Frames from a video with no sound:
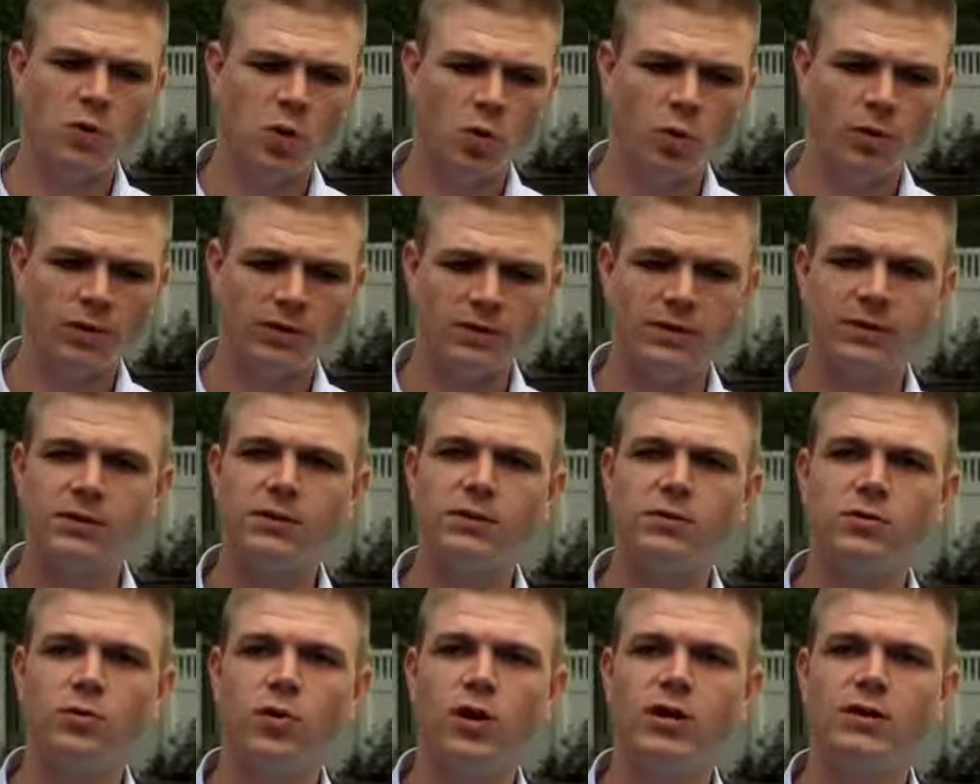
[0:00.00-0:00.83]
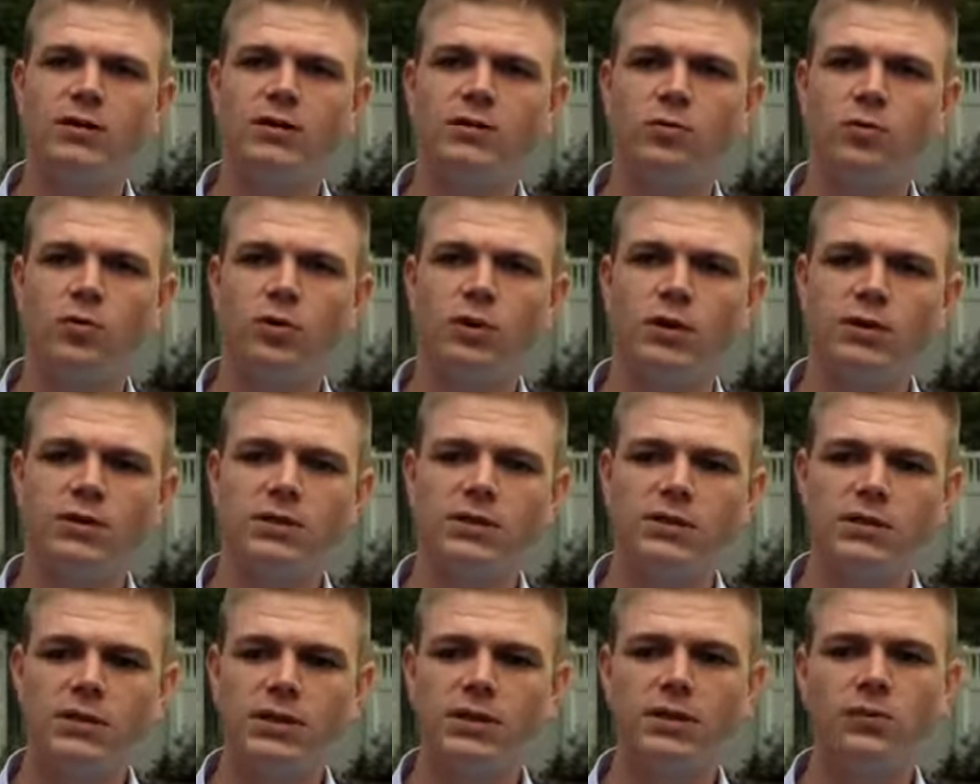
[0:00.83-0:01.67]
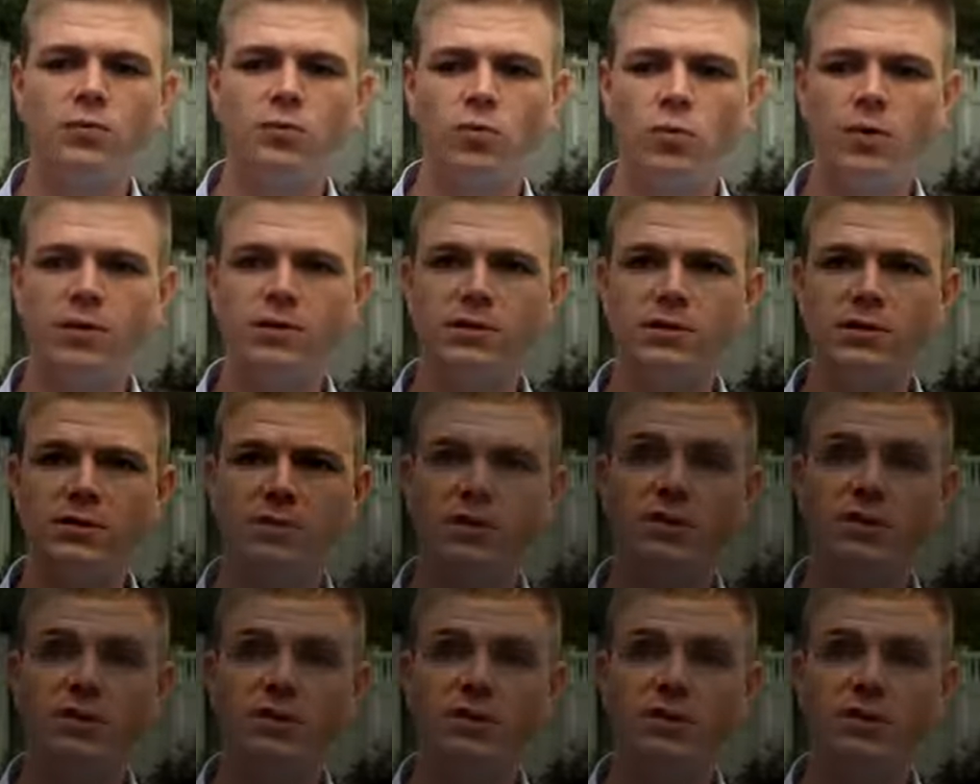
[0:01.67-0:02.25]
know what the situation was, and was